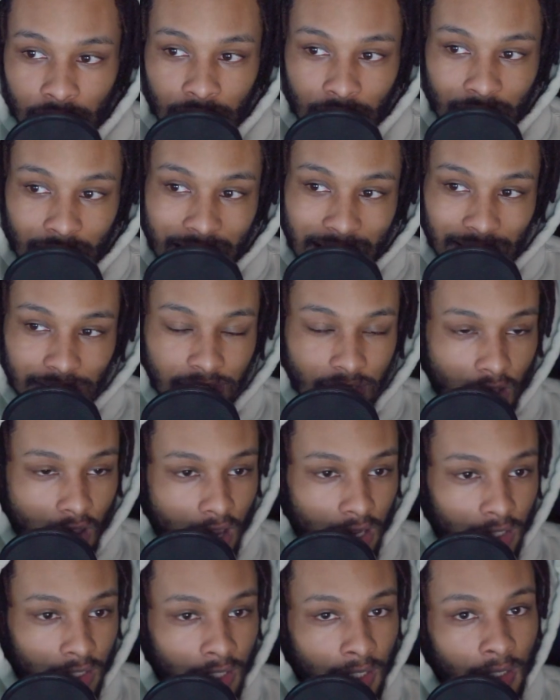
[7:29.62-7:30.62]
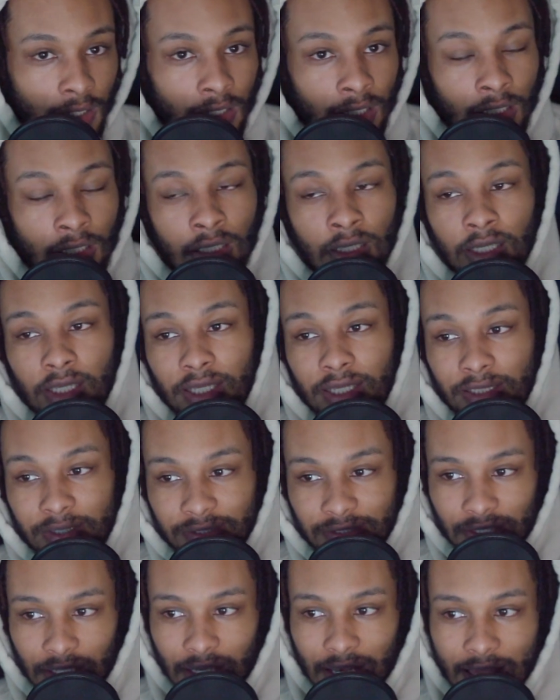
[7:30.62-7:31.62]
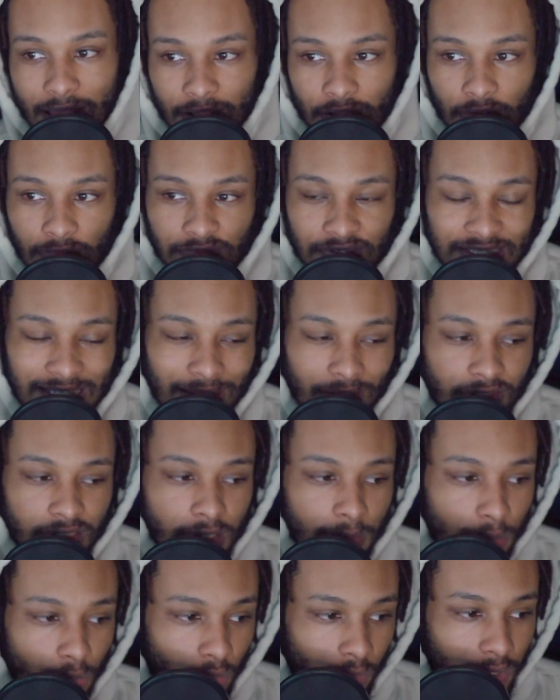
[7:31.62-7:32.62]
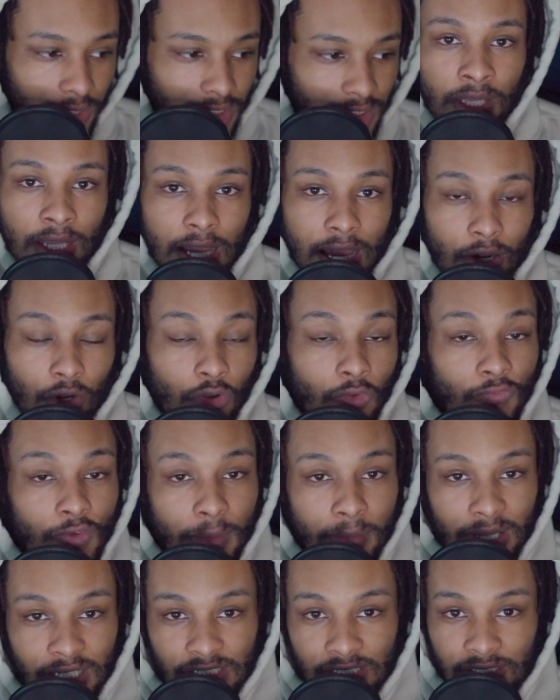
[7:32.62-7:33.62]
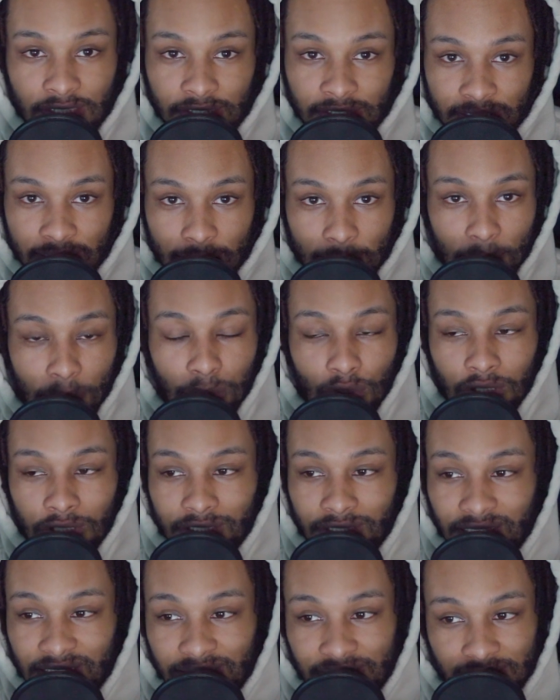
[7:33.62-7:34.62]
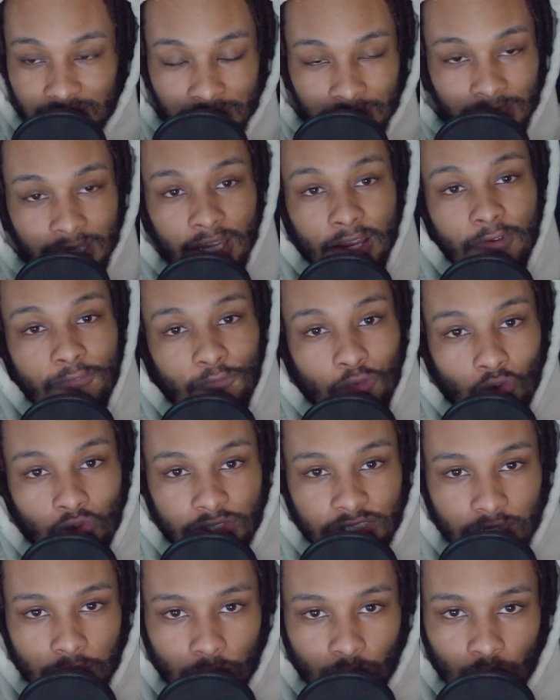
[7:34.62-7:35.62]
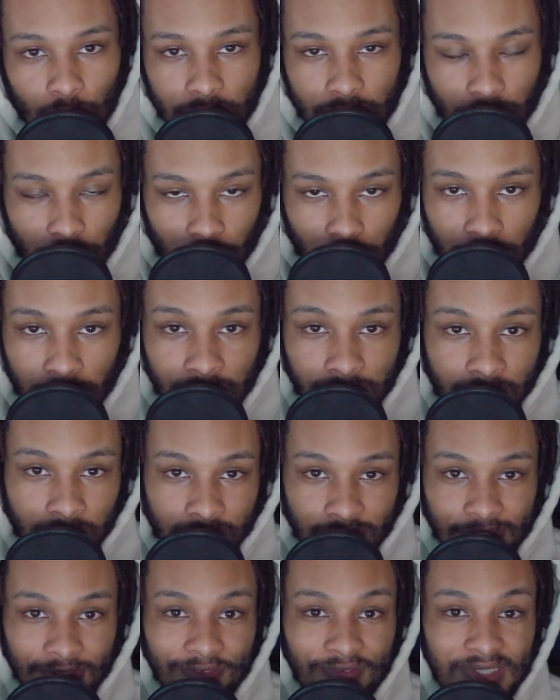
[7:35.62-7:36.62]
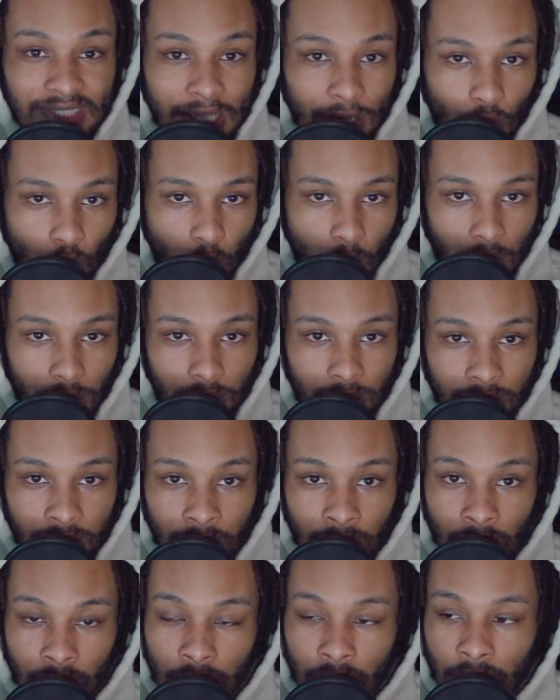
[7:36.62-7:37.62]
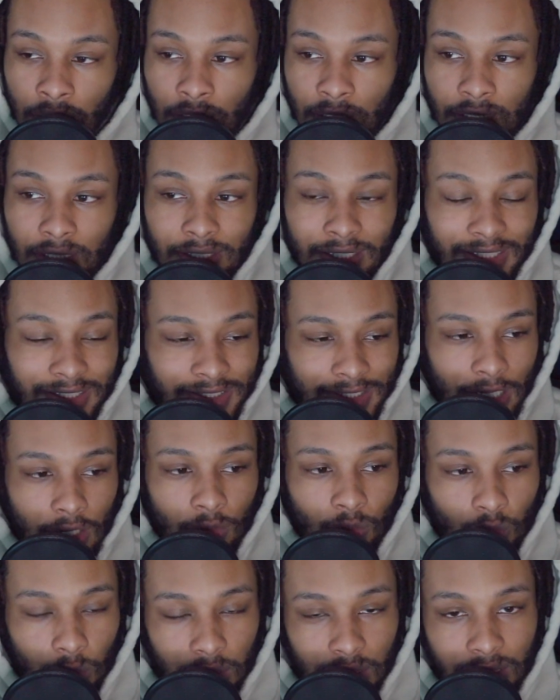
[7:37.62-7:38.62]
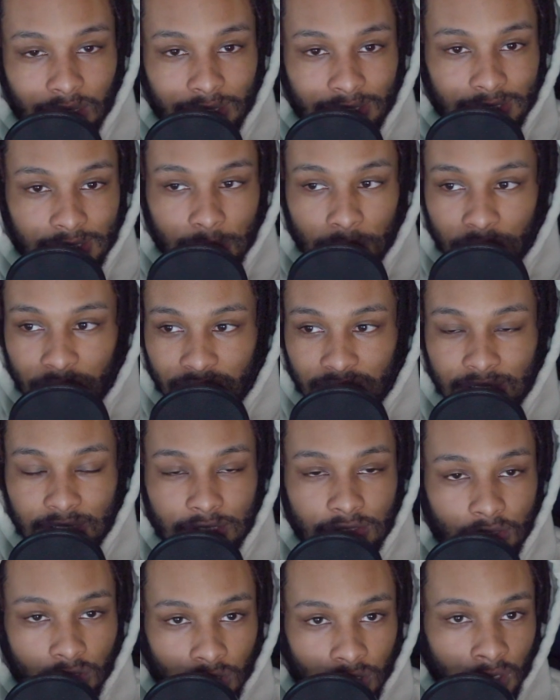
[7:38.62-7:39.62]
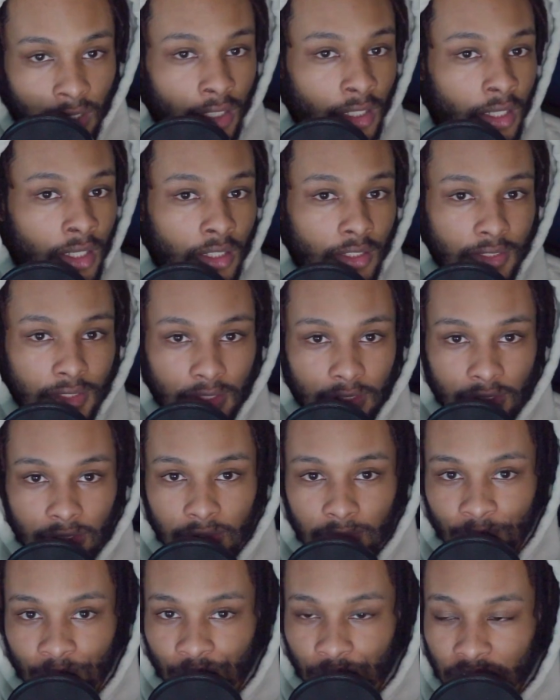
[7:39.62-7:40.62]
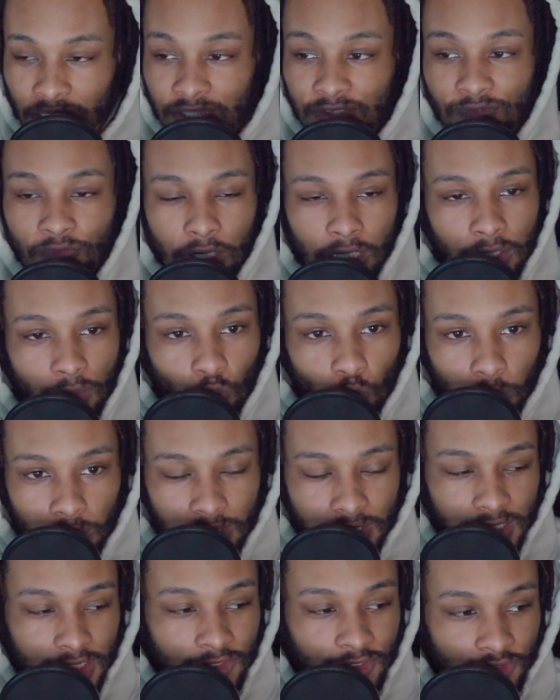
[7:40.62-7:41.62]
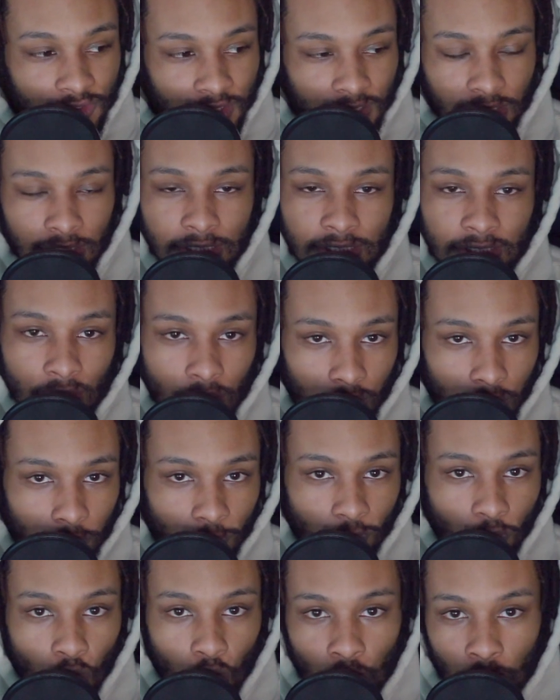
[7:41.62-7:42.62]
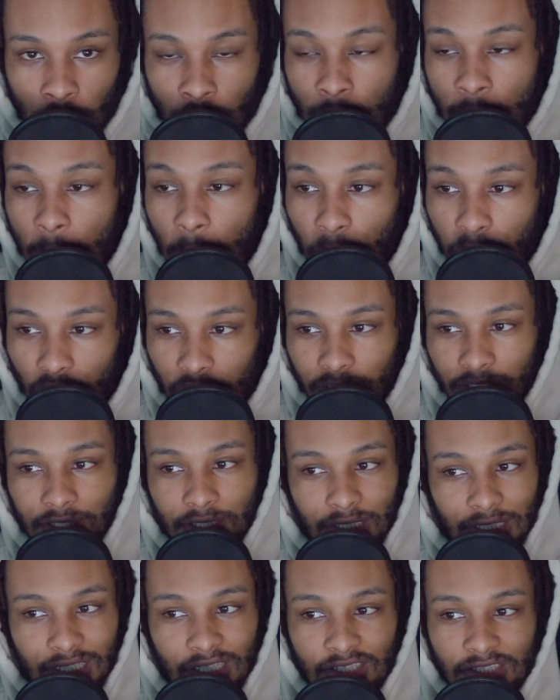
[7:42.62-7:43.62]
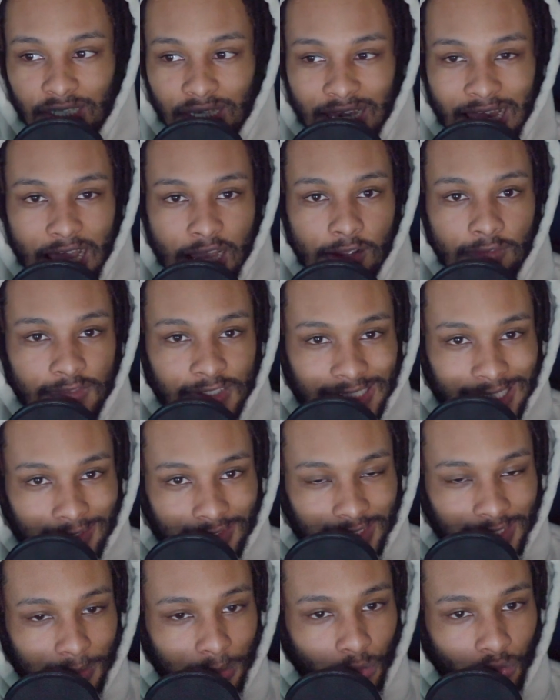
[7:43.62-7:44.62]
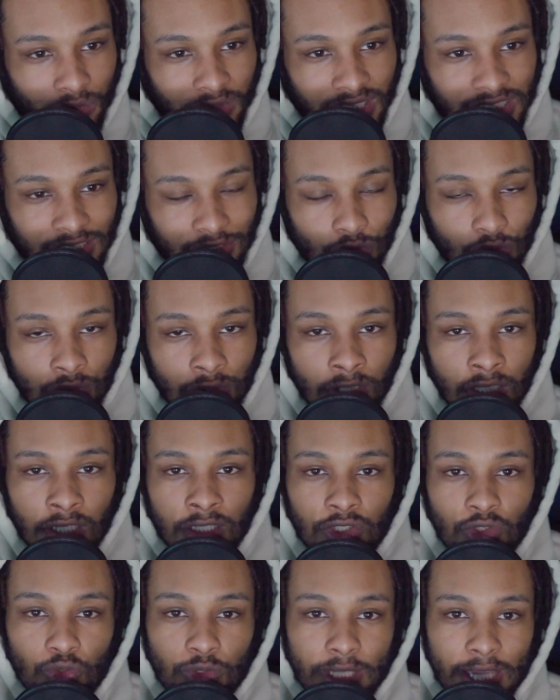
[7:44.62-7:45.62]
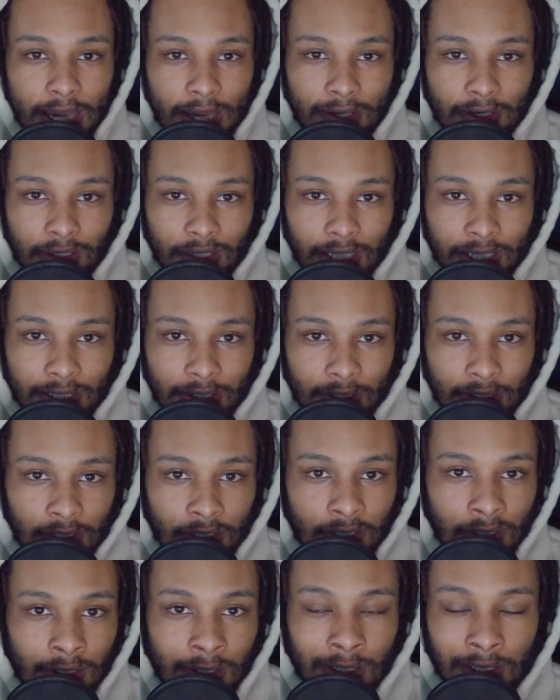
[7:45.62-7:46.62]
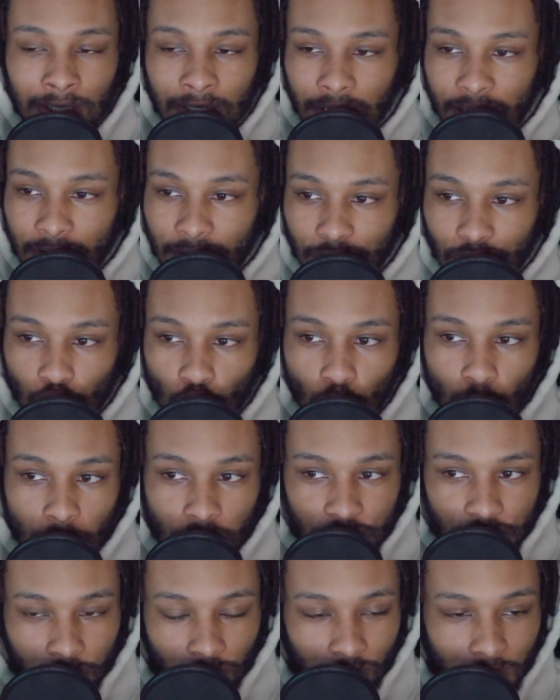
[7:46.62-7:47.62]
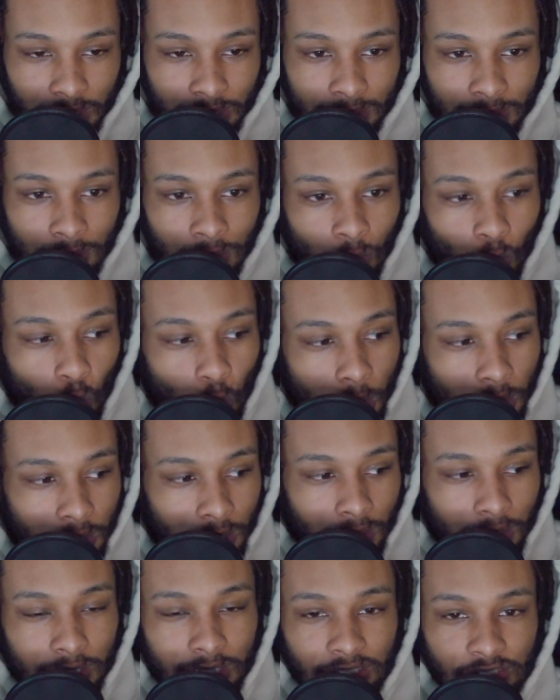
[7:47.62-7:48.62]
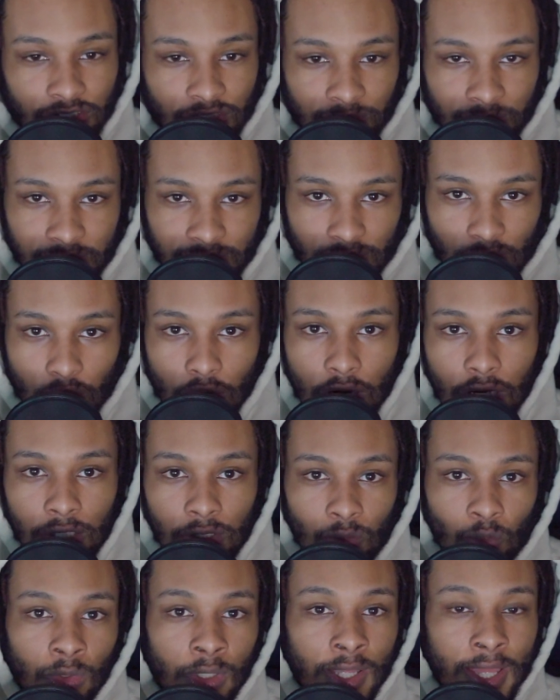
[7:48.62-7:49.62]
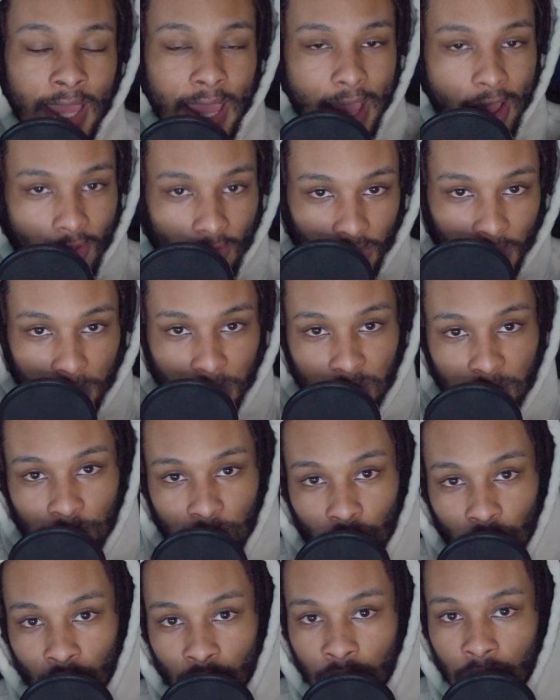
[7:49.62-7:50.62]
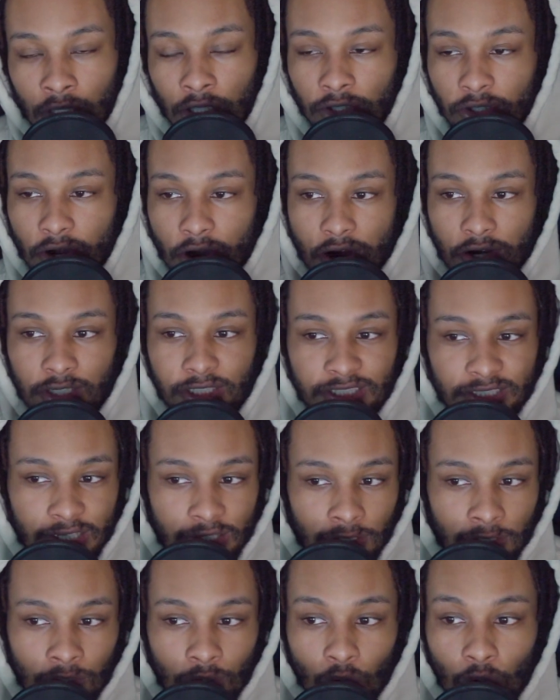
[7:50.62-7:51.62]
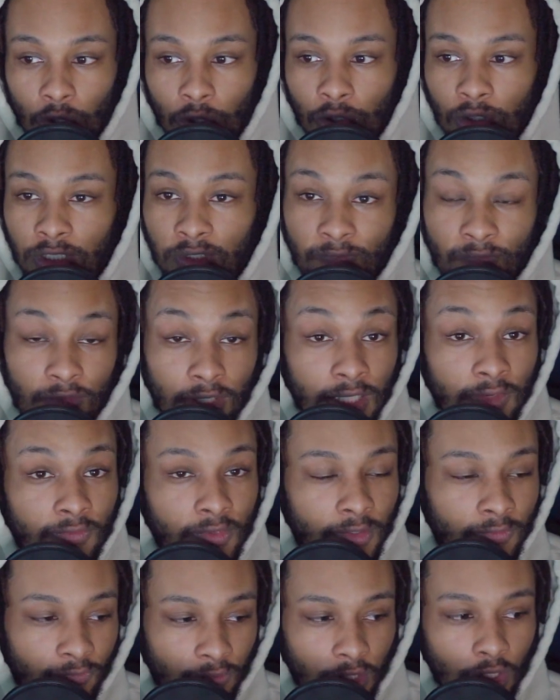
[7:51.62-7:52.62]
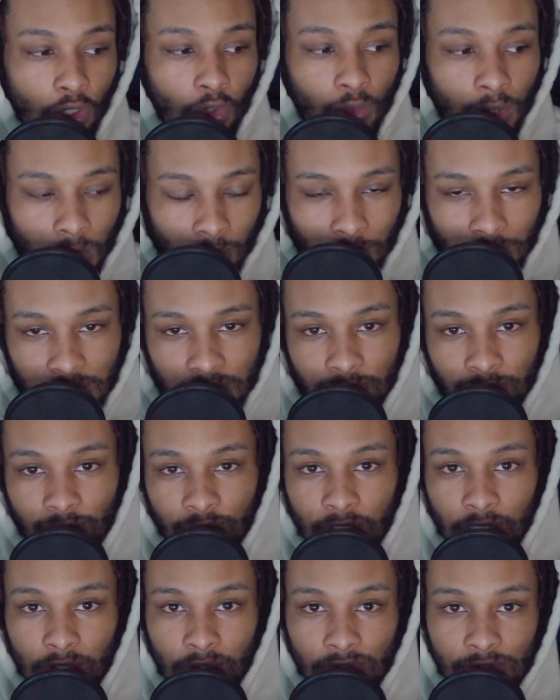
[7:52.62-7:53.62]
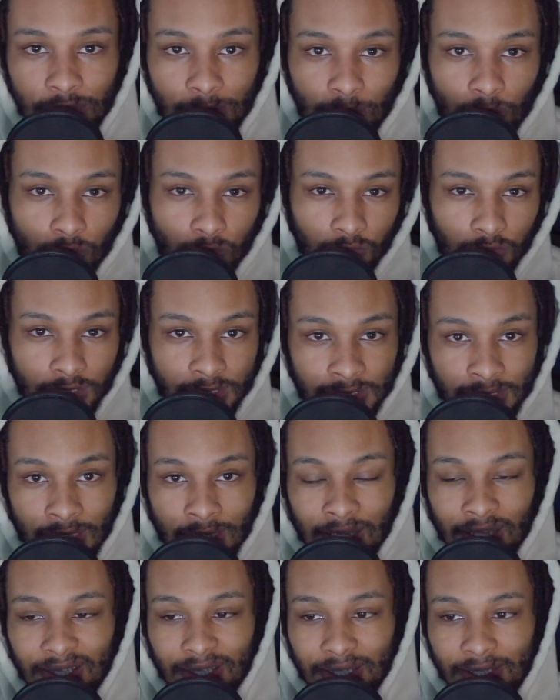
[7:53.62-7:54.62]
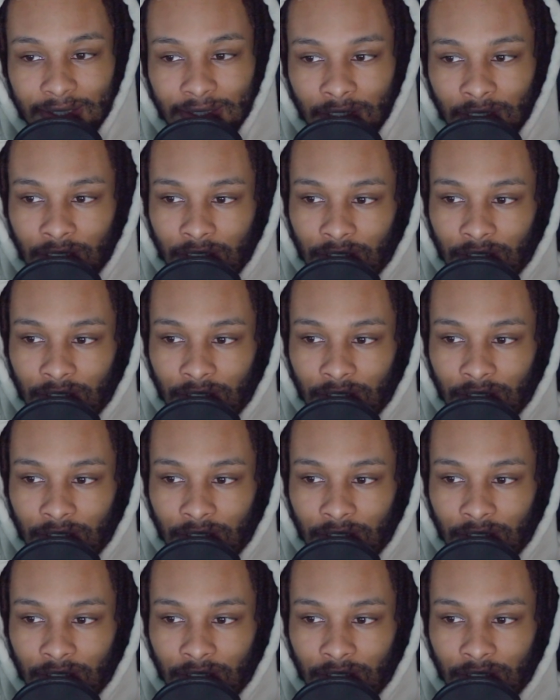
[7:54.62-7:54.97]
last con is the lack of sound separation. I don't know if I mentioned it yet, but these earphones are really good in terms of sound quality. They sound really nice. The bass is good. It's very rich. It's colorful, but there's a lack of sound separation. You can't like hear too much of like where instruments are and how the artists, or even the video, when you're watching videos or movies, like